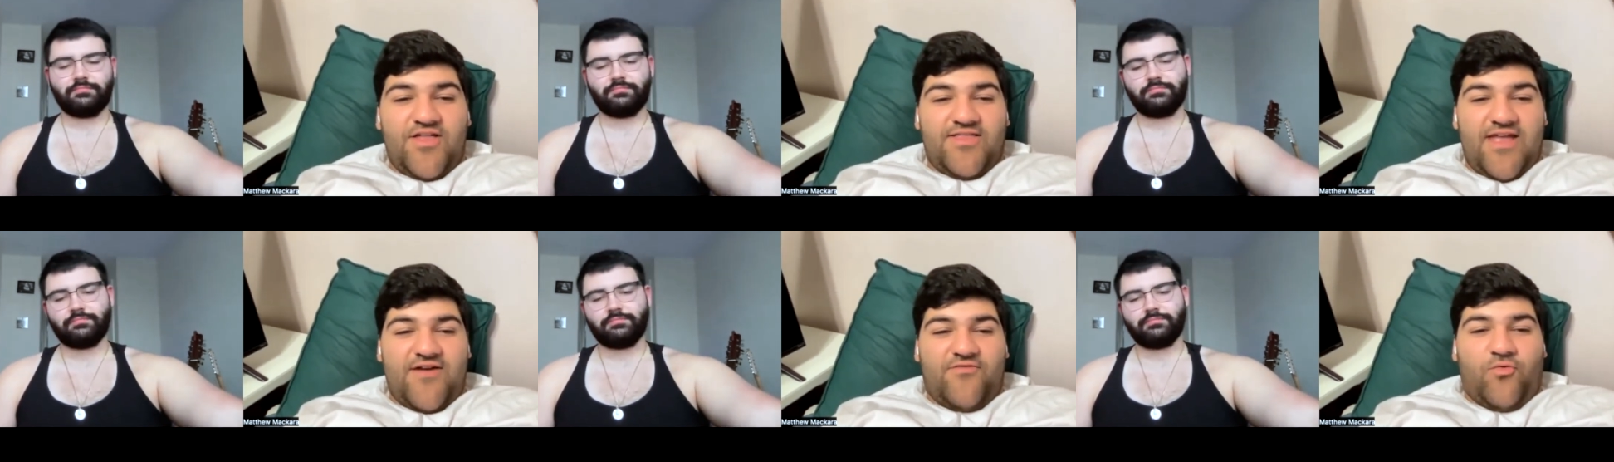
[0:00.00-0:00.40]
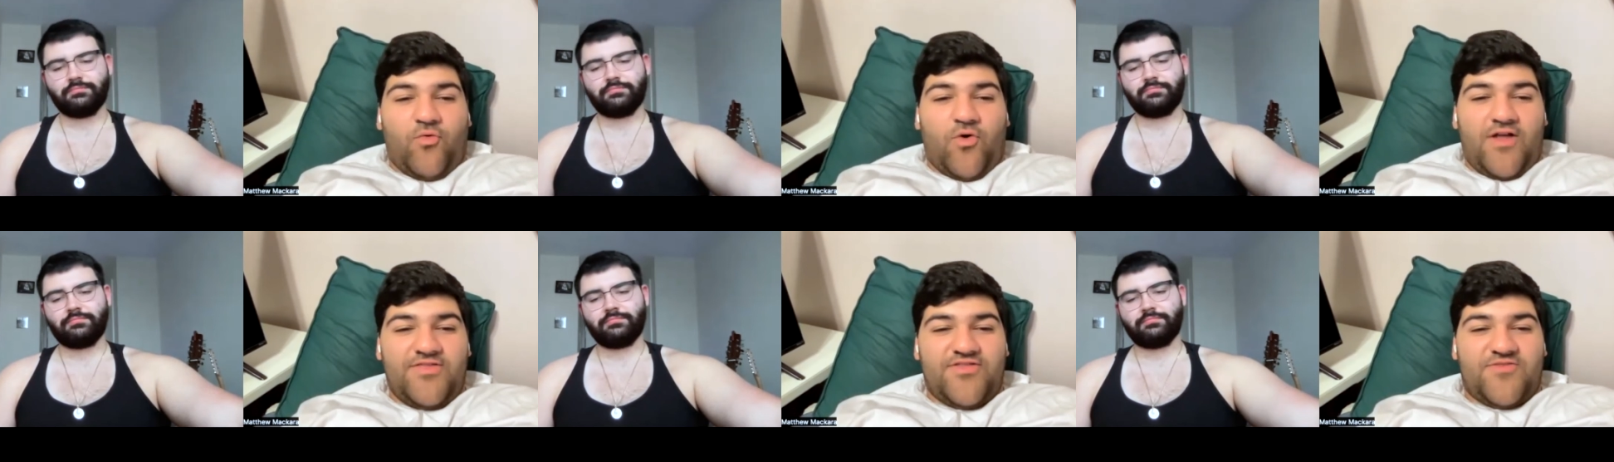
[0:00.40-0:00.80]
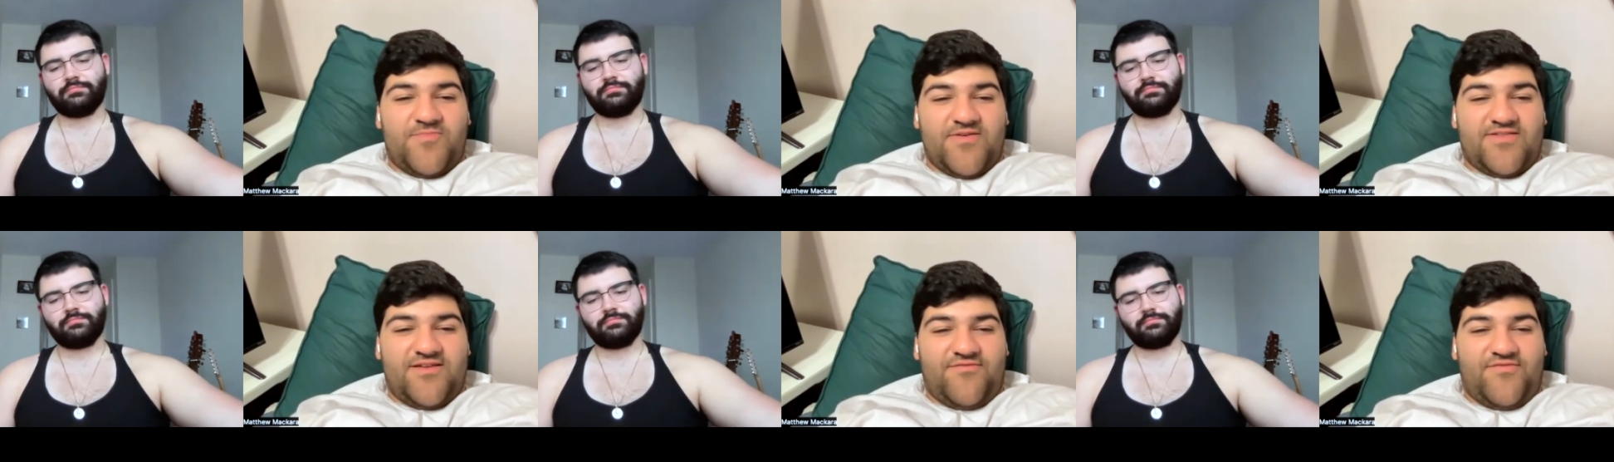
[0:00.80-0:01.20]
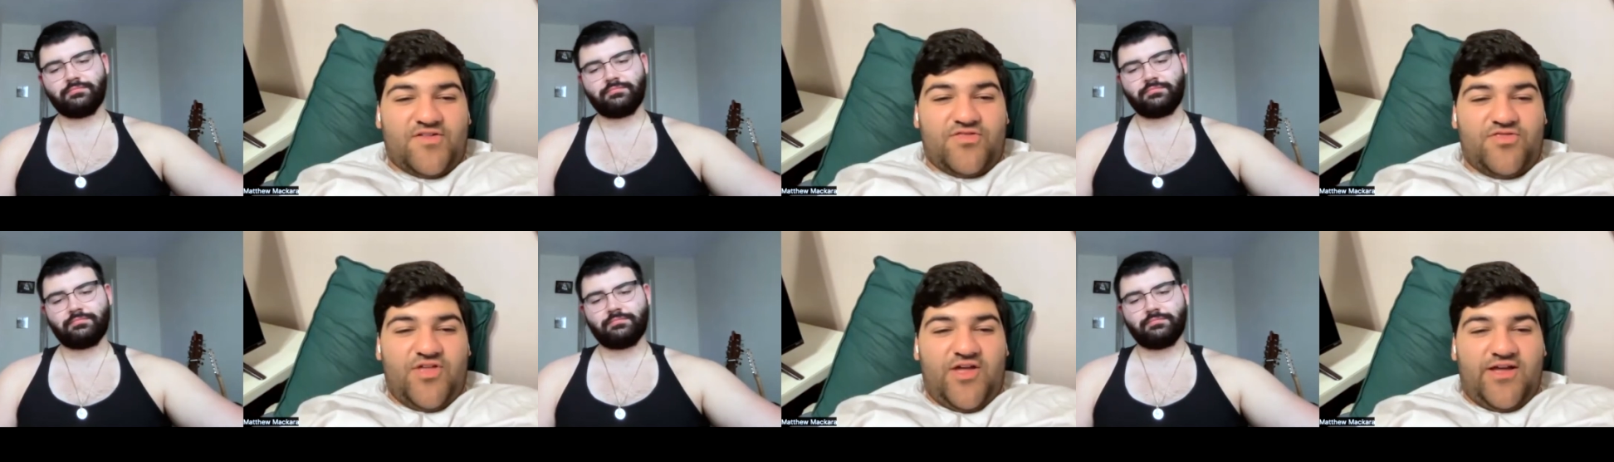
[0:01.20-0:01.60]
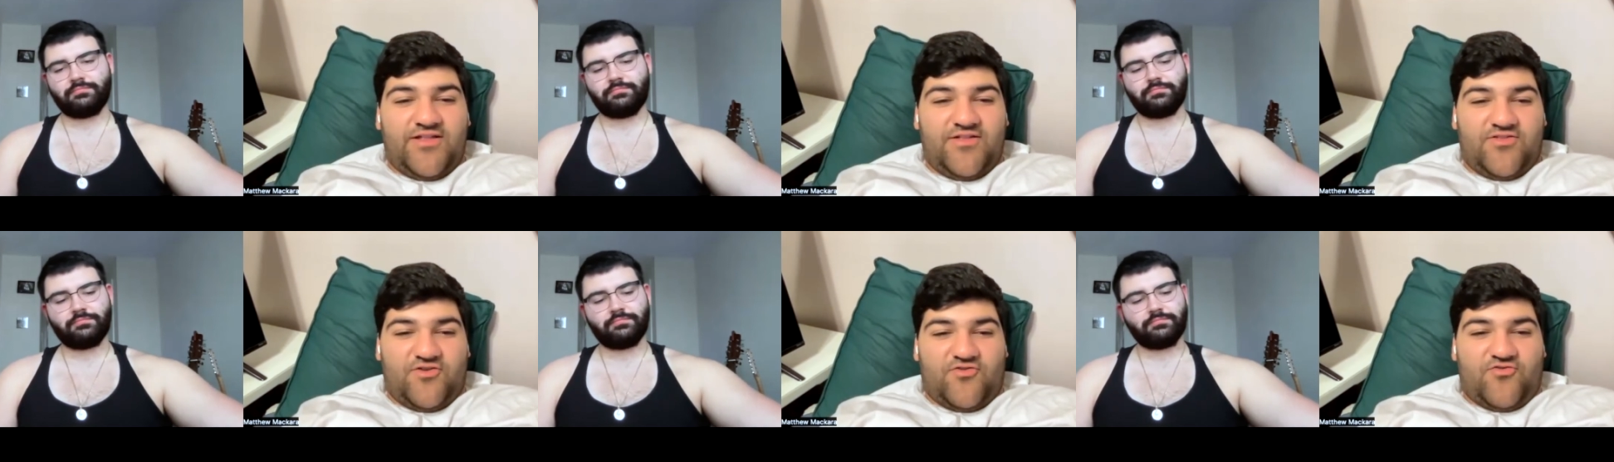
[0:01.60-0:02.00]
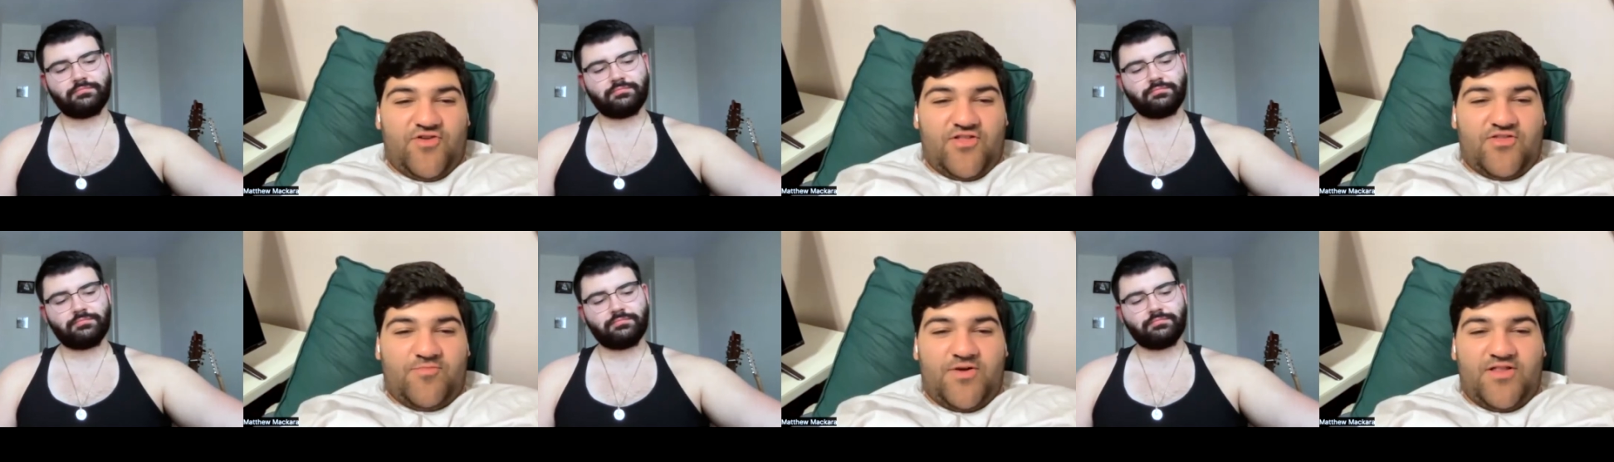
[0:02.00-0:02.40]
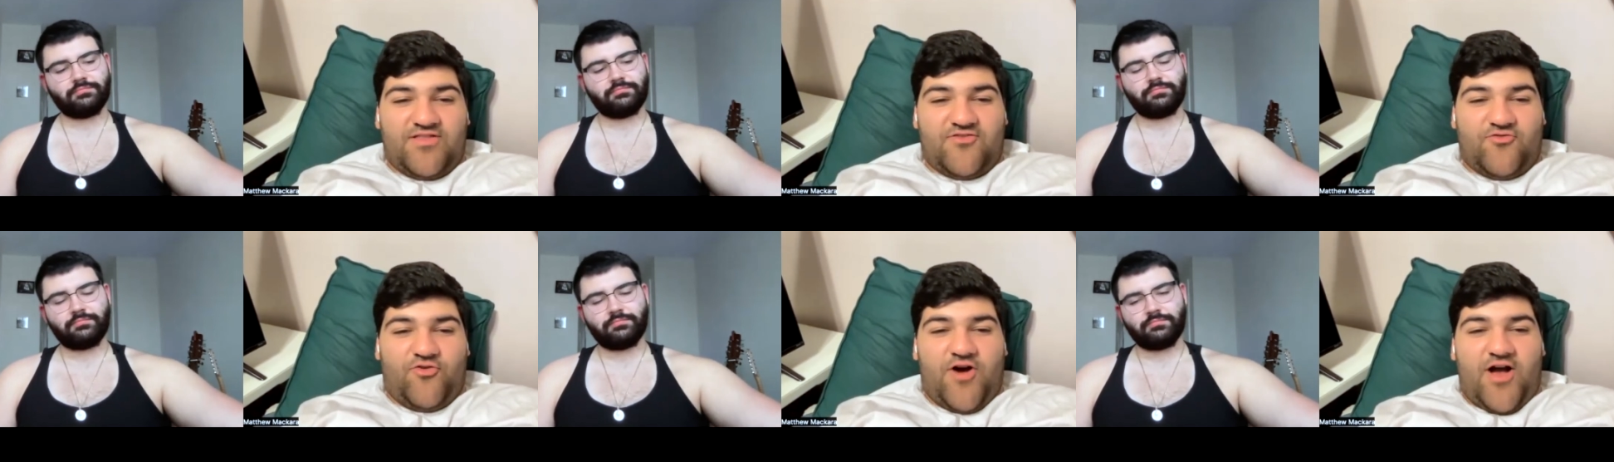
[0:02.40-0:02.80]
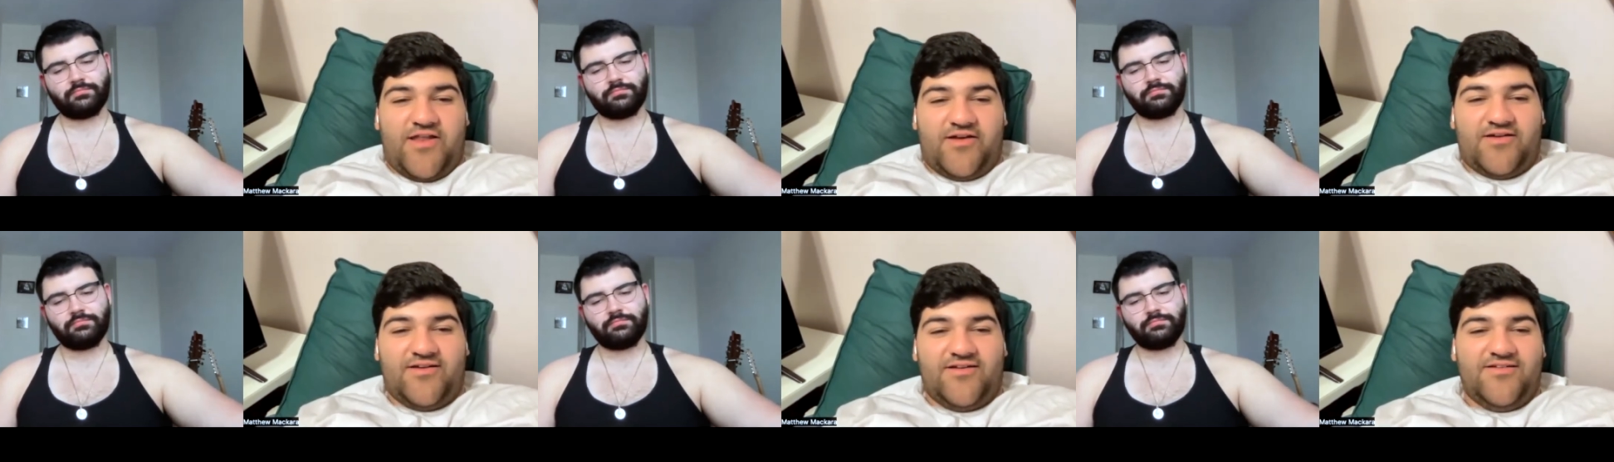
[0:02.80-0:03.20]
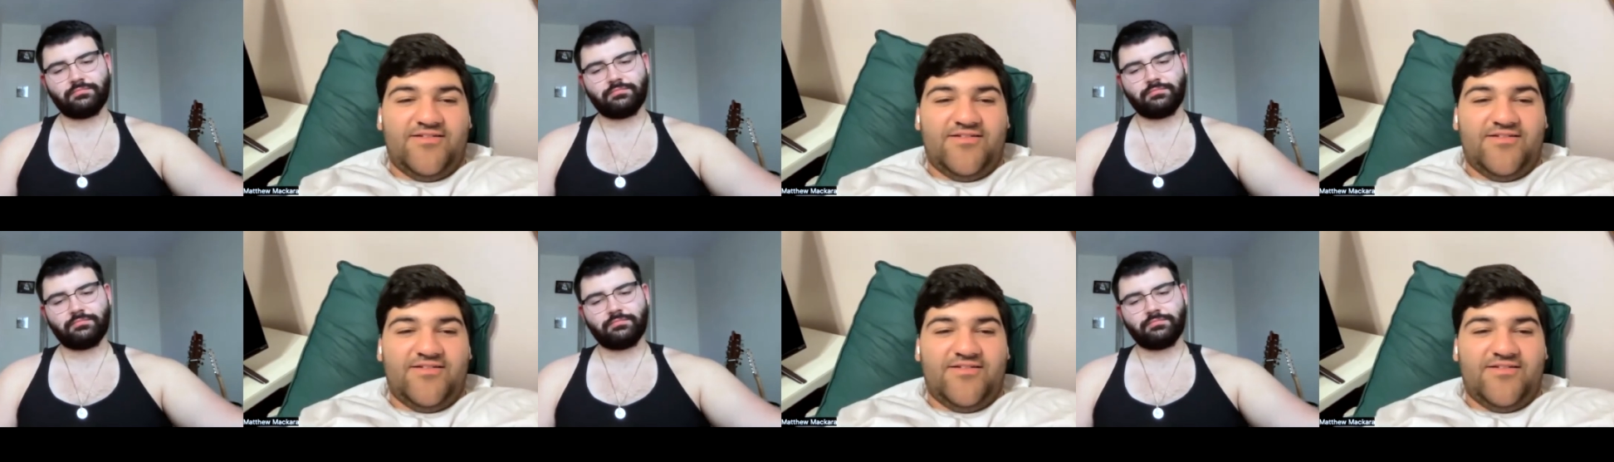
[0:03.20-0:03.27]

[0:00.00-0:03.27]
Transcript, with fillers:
Speaker 1: they have one specific thing. It's a it's but it's chronic.